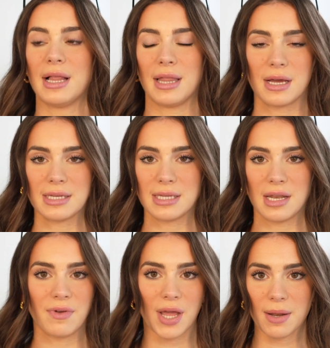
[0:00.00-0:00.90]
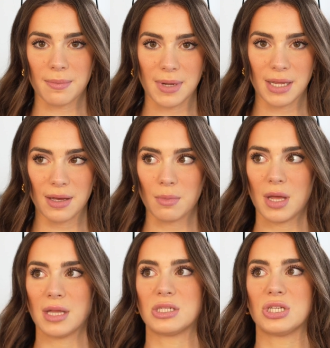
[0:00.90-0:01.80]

like I said, if I get a medium, it's